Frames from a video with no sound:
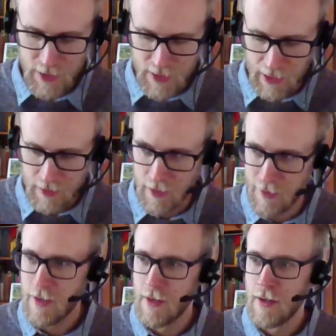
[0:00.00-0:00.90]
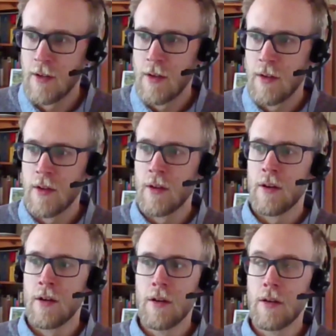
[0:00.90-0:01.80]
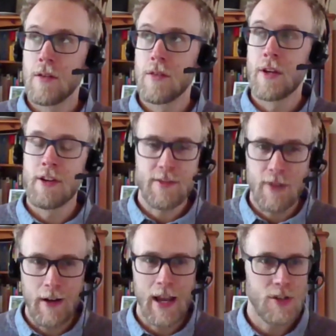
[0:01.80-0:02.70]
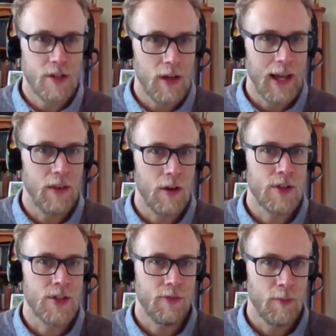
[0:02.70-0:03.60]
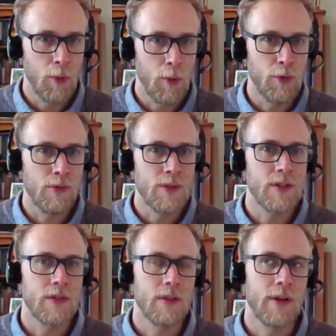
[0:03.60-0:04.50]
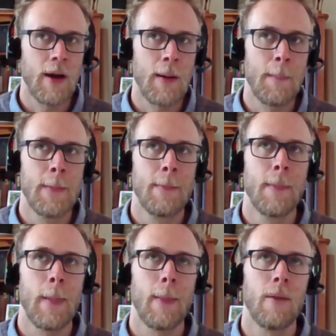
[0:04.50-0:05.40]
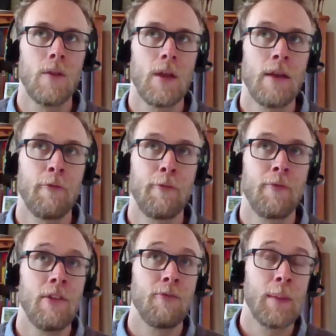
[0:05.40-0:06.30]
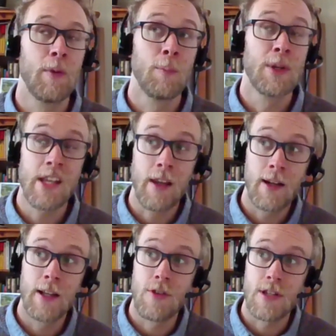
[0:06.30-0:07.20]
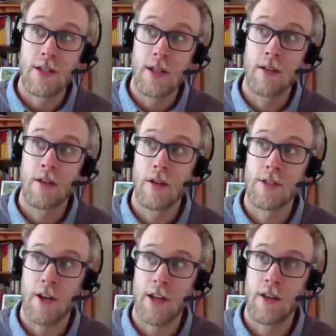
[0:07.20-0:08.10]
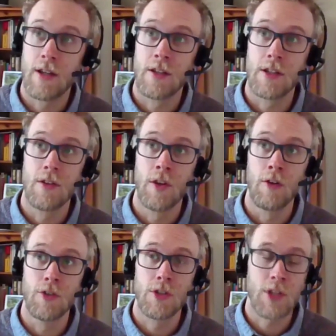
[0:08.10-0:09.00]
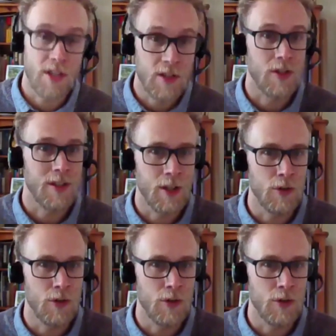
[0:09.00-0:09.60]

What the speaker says: sector. There is variation in those different models. If people are particularly interested in a study that doesn't